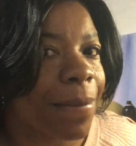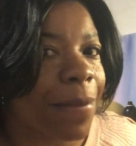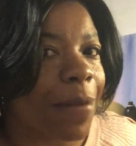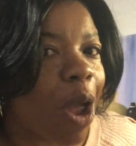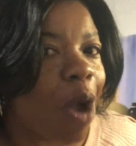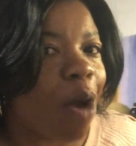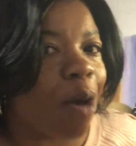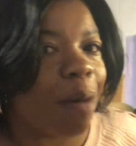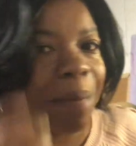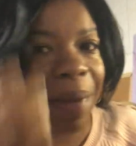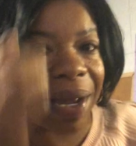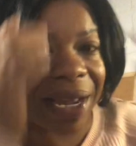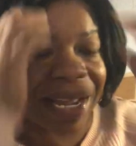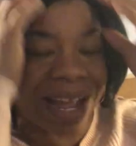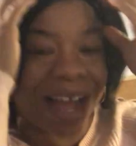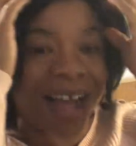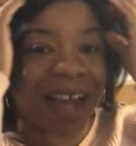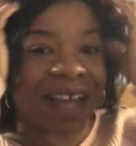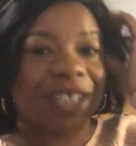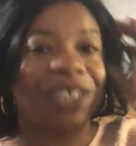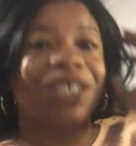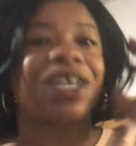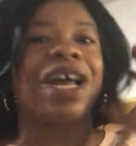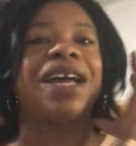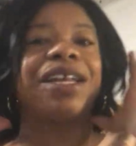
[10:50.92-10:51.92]
Oh my
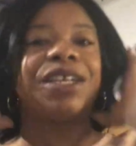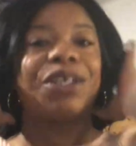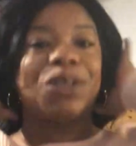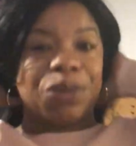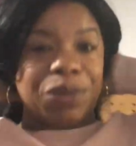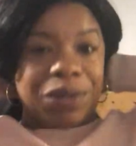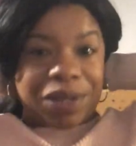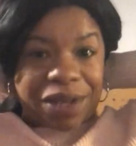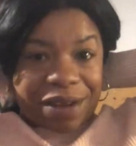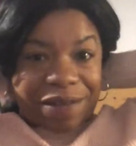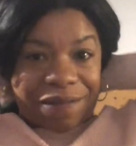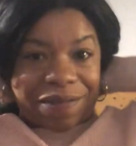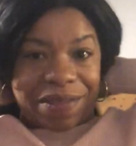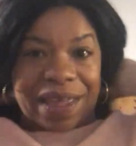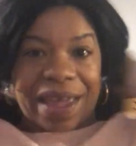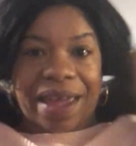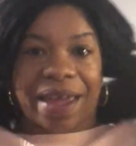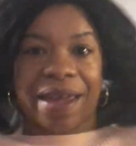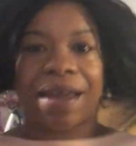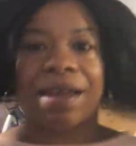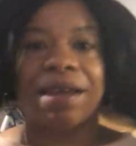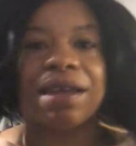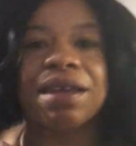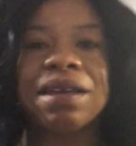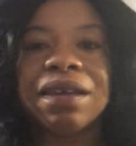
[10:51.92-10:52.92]
gosh, I do love
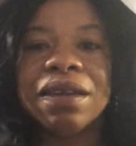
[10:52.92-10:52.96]
that.